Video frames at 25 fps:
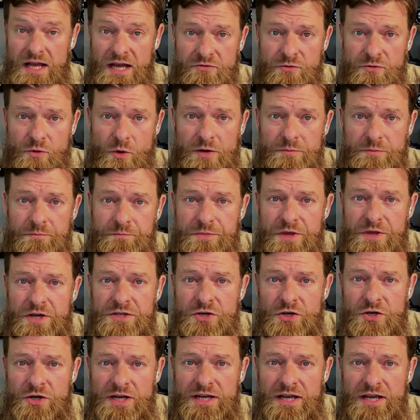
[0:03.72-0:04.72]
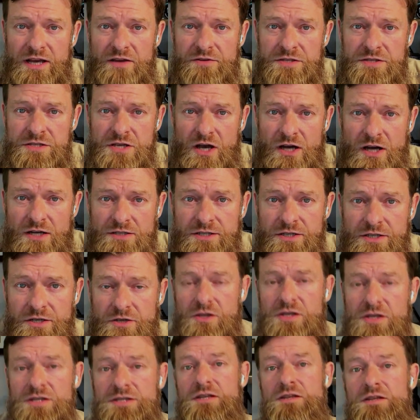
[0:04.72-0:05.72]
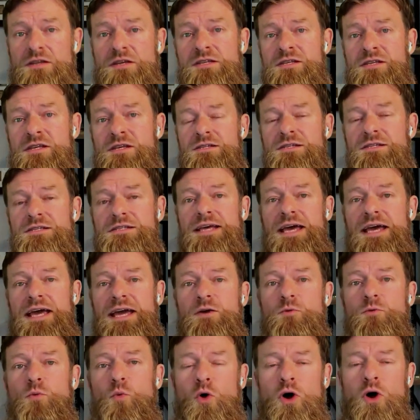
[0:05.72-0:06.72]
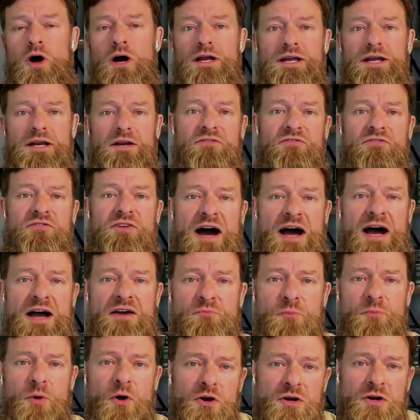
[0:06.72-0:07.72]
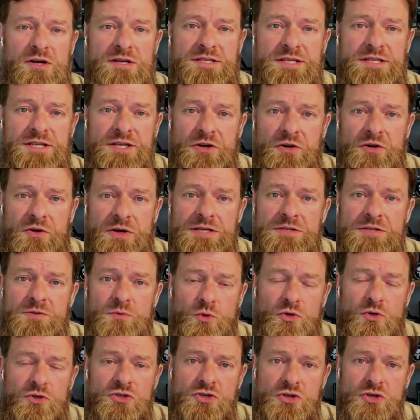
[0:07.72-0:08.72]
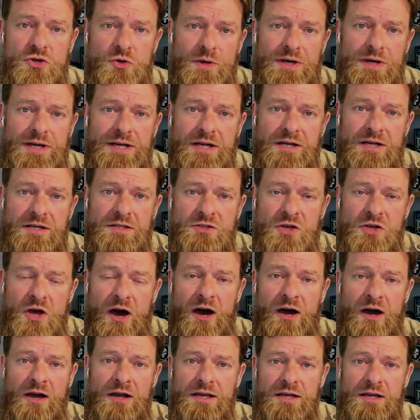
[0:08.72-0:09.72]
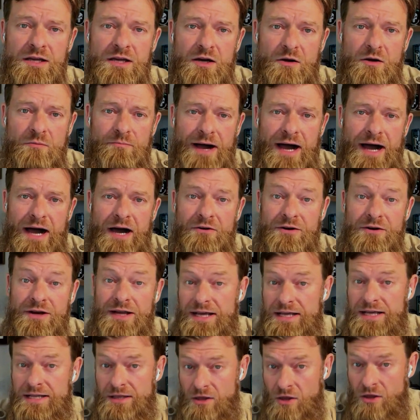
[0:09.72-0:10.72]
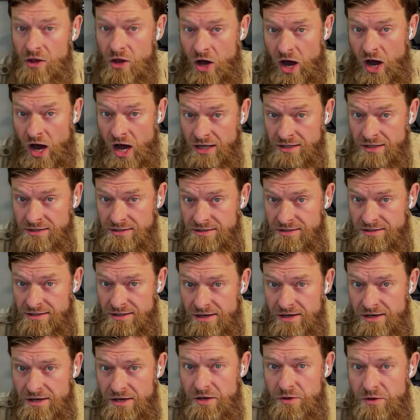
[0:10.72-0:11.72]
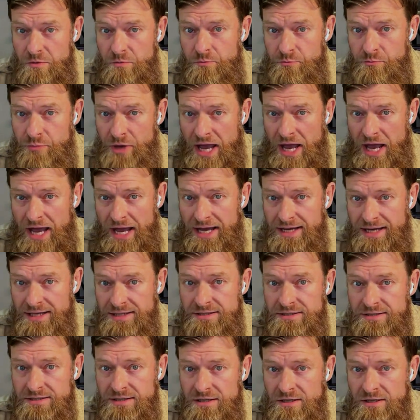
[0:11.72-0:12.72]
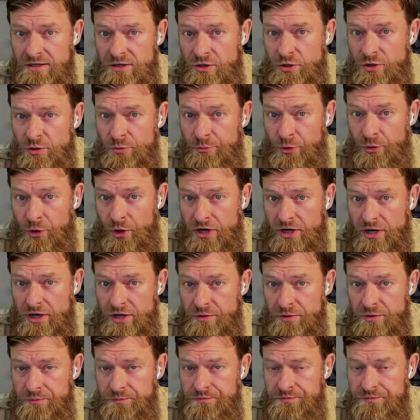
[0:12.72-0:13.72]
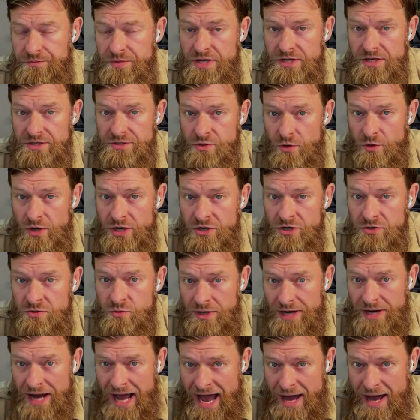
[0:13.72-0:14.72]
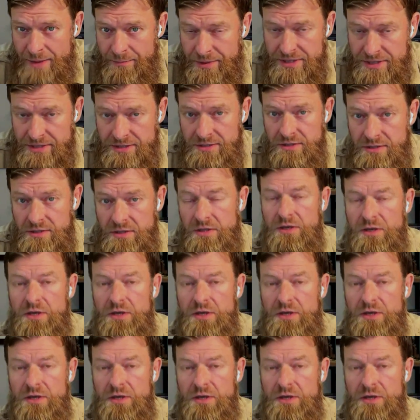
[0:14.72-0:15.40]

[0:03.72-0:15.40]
Hey everyone, Attorney Davis Yance here. Listen, this is day one in a 5-part series we're doing talking about a lost, banned book. So here's what happened.